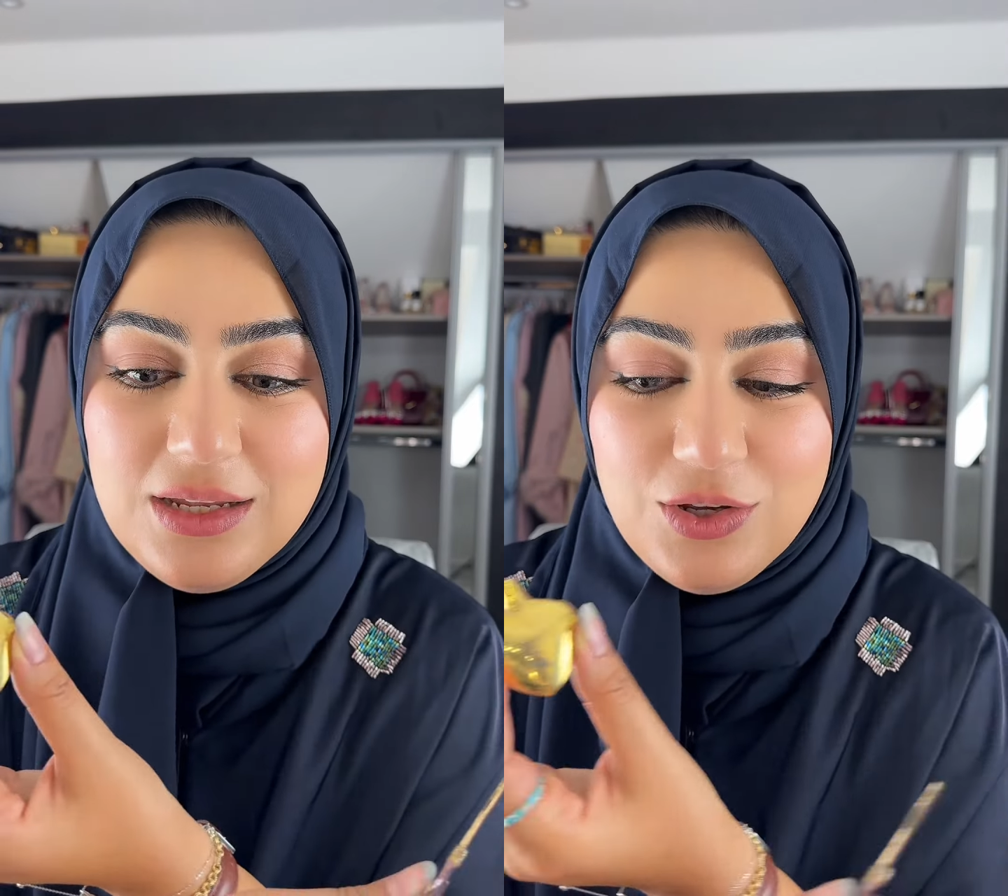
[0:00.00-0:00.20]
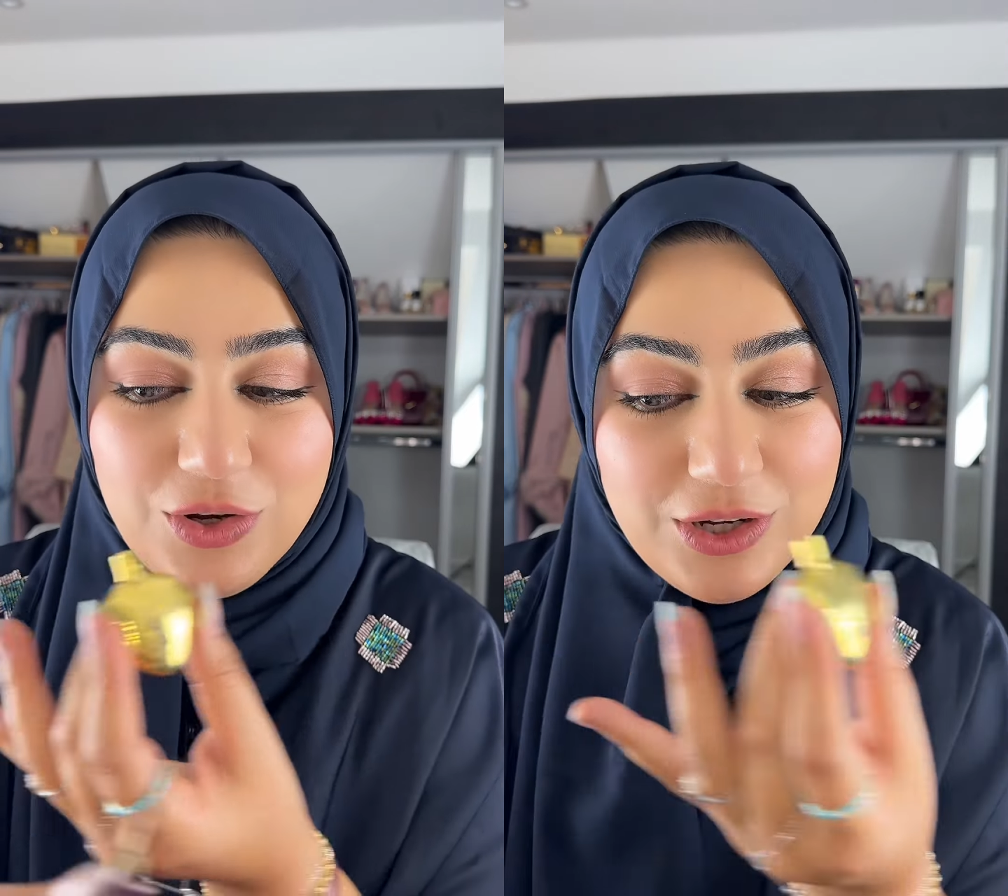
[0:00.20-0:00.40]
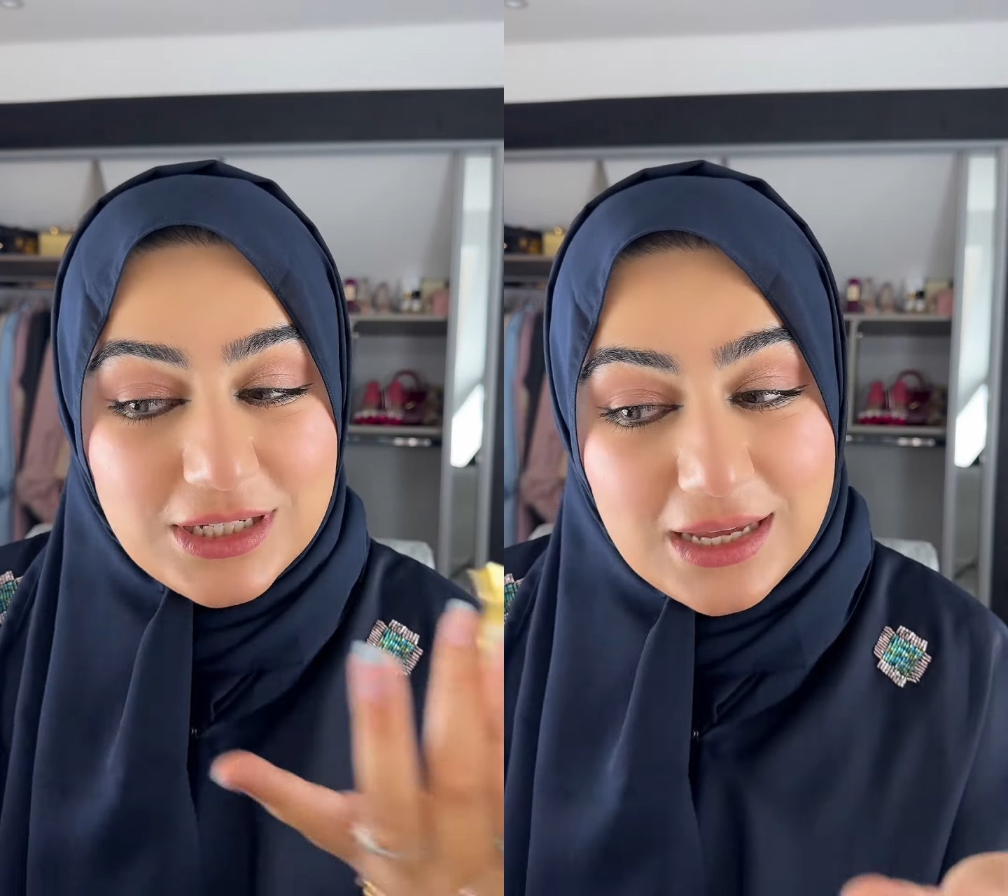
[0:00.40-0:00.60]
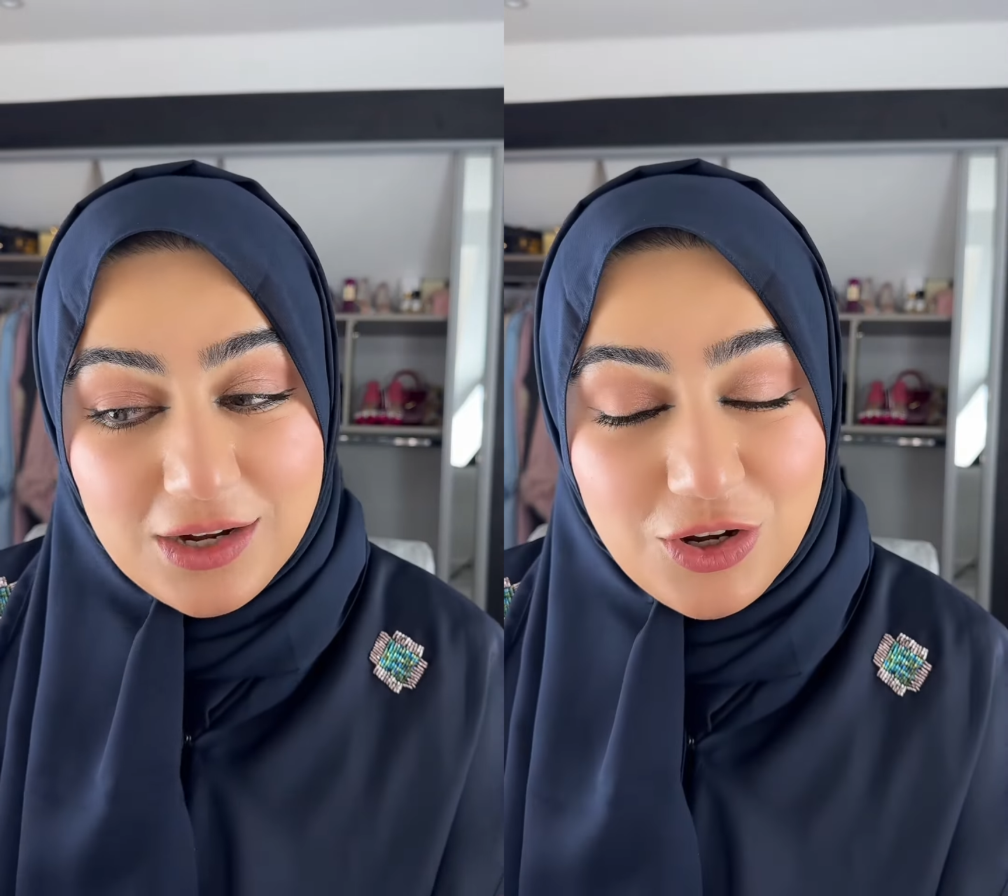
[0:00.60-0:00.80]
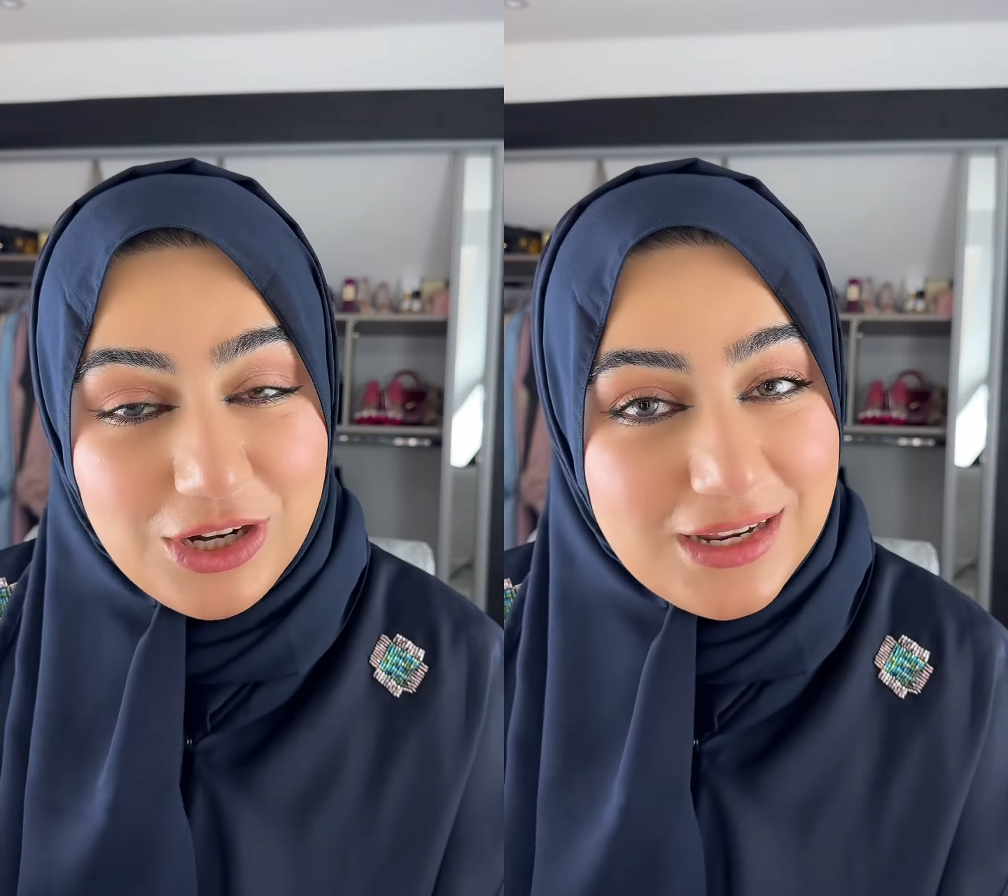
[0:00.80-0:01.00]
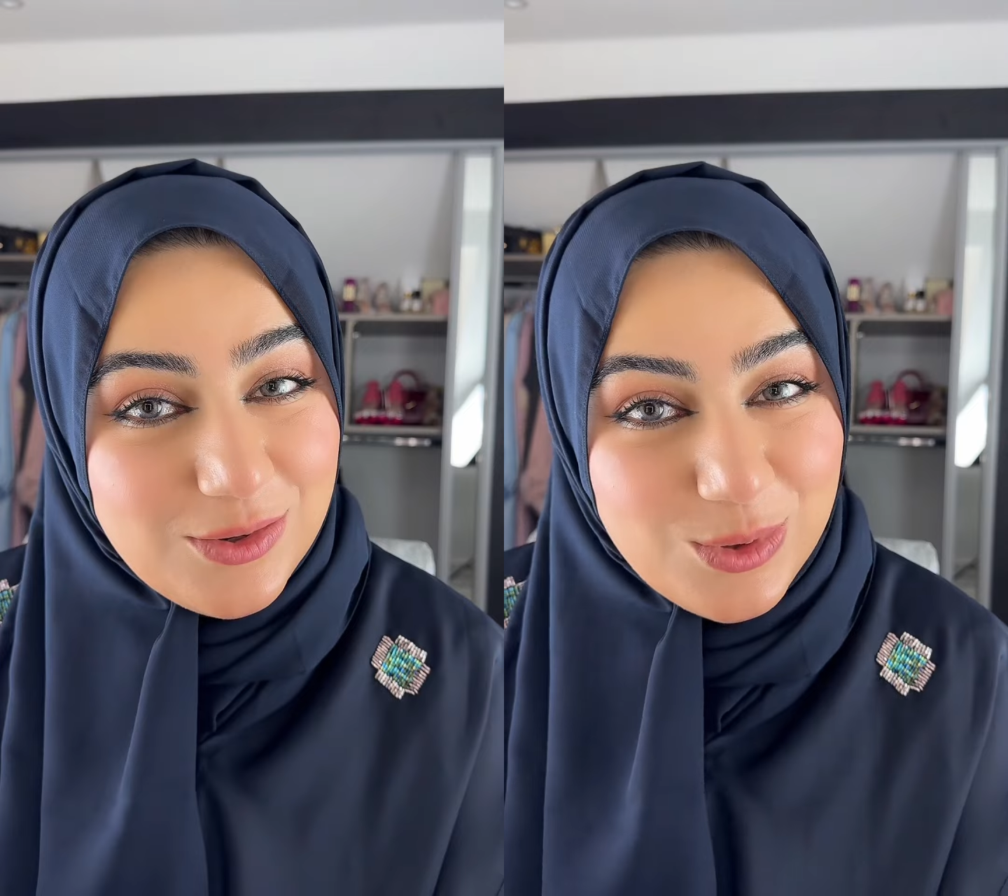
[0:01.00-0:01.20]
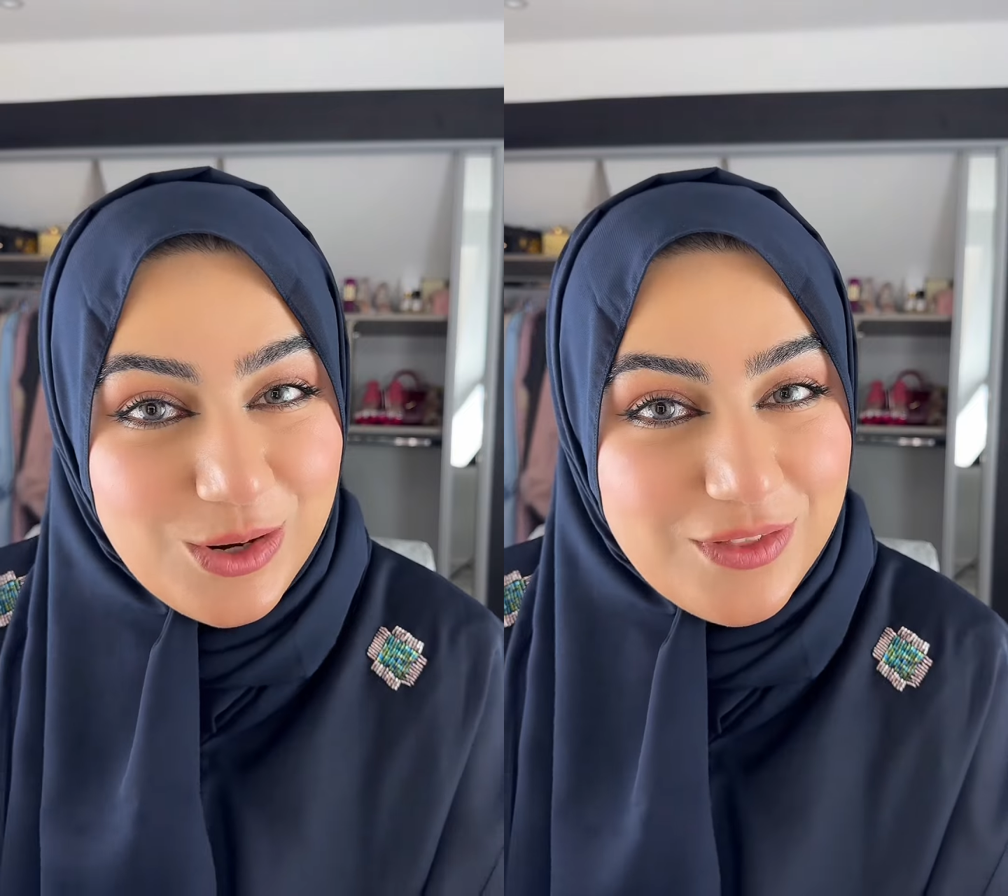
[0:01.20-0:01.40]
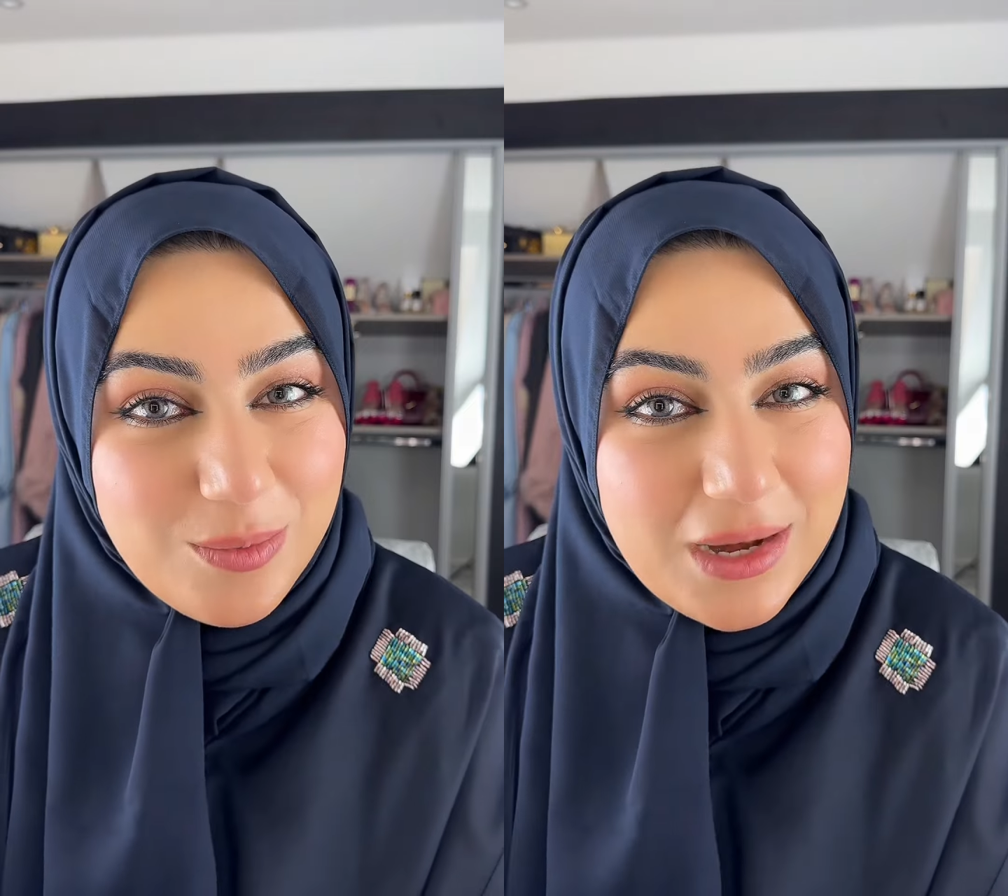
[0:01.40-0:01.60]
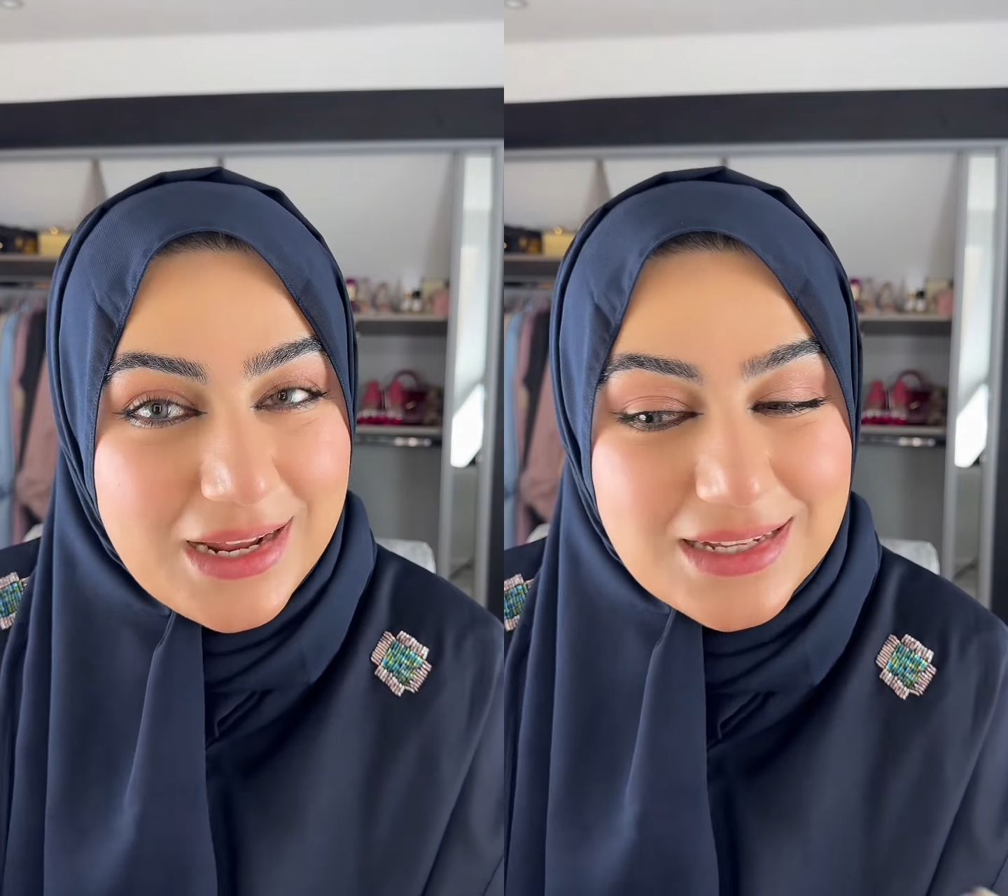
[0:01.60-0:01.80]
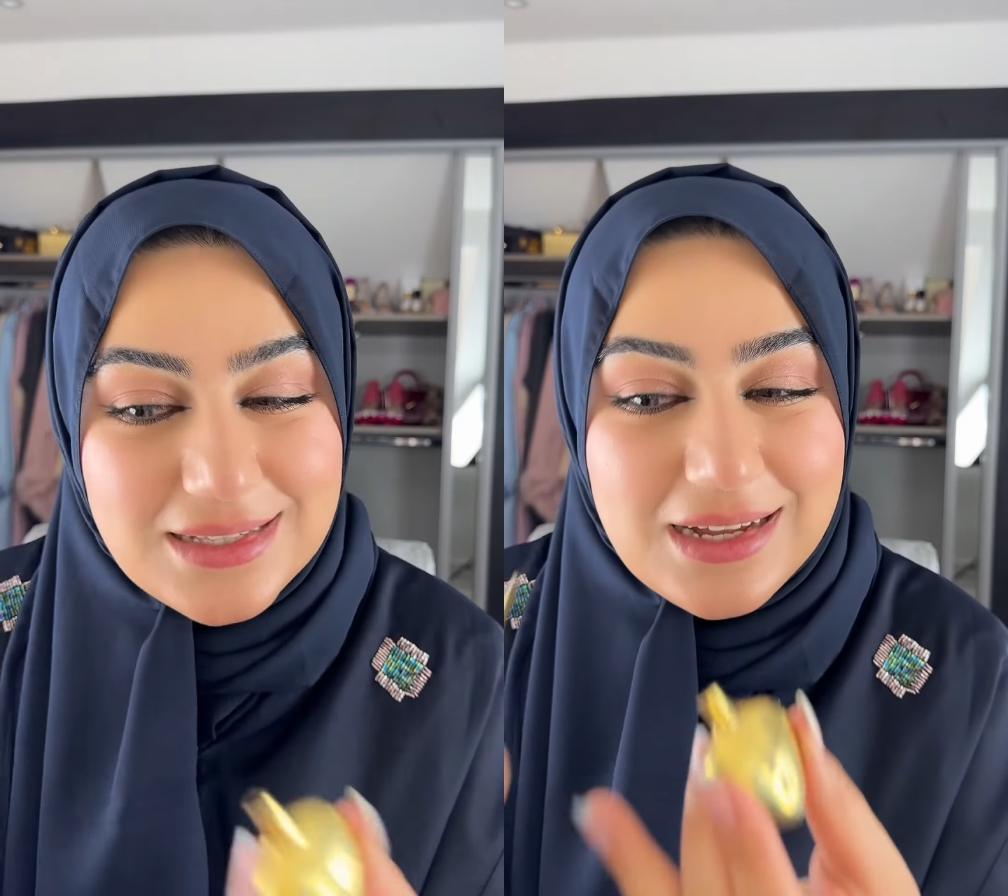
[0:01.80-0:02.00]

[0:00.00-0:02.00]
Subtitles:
you're going to get Kohl all over the place,